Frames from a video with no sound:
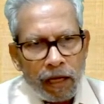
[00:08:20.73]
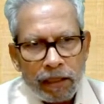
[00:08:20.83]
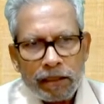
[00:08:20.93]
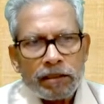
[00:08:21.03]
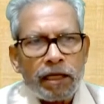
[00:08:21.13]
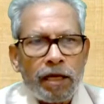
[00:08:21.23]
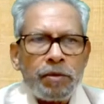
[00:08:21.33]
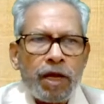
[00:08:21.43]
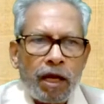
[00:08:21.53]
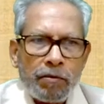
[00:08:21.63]
And at the same
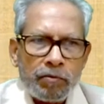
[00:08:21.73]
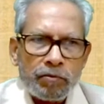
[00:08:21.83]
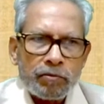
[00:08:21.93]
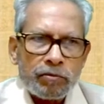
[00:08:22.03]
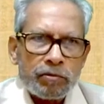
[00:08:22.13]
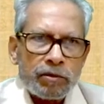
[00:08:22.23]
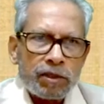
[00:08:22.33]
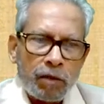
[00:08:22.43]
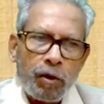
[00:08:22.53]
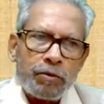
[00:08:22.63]
time,
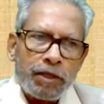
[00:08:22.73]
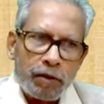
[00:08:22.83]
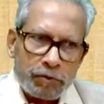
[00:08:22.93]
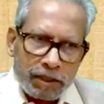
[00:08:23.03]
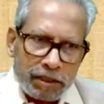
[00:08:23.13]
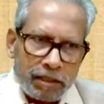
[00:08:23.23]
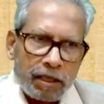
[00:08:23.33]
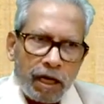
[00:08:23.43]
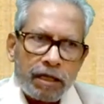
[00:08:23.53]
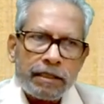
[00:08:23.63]
some of the objectives
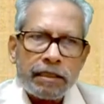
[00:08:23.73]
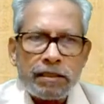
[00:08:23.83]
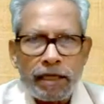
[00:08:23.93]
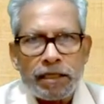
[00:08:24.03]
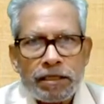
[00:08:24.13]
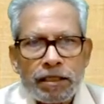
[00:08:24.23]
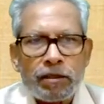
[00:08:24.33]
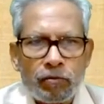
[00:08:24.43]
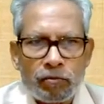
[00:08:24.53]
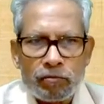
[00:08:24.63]
are in the
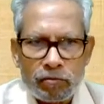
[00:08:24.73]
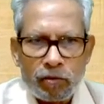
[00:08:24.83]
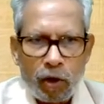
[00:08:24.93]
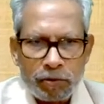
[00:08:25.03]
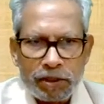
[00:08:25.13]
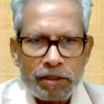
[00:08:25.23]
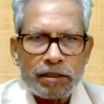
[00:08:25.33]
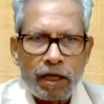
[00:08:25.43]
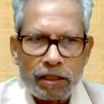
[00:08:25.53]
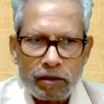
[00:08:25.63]
strategic objectives
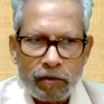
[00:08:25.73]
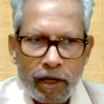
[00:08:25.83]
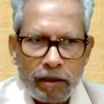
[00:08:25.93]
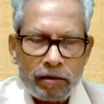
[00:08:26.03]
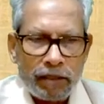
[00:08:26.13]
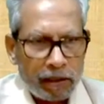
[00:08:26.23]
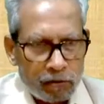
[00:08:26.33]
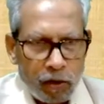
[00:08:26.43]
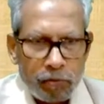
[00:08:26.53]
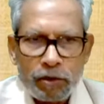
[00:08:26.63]
are required that
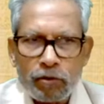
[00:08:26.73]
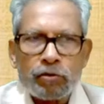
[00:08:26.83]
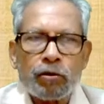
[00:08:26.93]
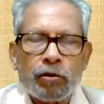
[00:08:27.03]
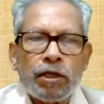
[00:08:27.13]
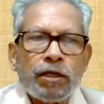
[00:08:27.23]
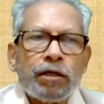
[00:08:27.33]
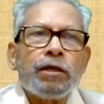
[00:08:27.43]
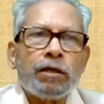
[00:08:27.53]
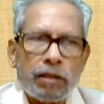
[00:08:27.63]
we have to slowly
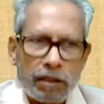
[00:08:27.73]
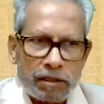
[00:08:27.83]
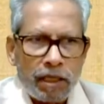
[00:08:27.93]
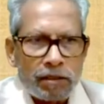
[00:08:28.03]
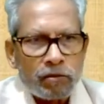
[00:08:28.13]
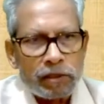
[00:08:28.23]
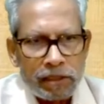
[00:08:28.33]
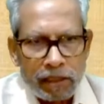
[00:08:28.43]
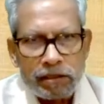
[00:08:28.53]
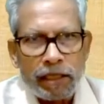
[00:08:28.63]
discuss what are
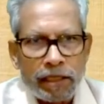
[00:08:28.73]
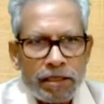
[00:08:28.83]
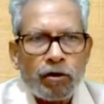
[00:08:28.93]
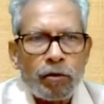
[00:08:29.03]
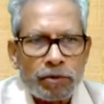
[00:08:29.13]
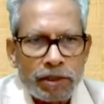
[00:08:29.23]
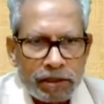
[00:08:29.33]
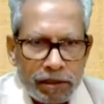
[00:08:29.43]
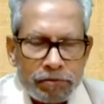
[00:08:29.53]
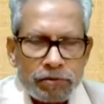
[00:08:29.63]
the strategic
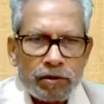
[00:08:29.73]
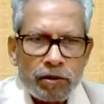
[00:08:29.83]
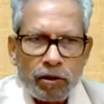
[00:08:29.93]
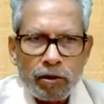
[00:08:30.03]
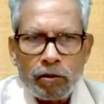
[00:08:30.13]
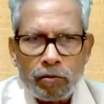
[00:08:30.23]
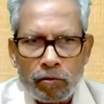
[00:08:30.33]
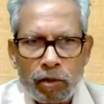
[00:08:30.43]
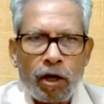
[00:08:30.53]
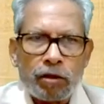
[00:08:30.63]
objectives
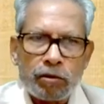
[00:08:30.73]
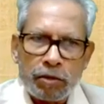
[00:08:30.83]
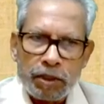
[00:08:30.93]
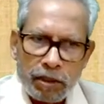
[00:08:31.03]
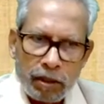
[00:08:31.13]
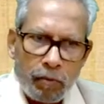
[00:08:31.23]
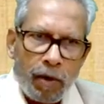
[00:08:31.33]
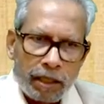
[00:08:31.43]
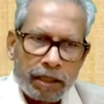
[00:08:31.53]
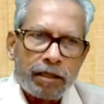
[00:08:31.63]
because of the
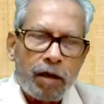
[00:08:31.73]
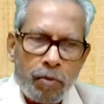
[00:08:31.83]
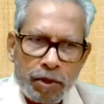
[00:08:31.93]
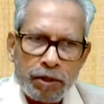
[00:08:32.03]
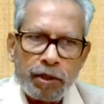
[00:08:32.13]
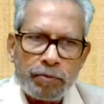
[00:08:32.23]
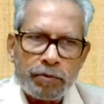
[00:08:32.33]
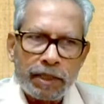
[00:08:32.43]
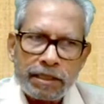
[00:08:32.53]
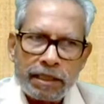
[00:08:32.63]
market competitive
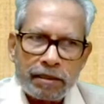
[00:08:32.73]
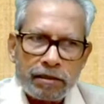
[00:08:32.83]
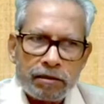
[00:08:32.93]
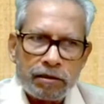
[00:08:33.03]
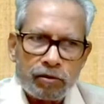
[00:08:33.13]
natures.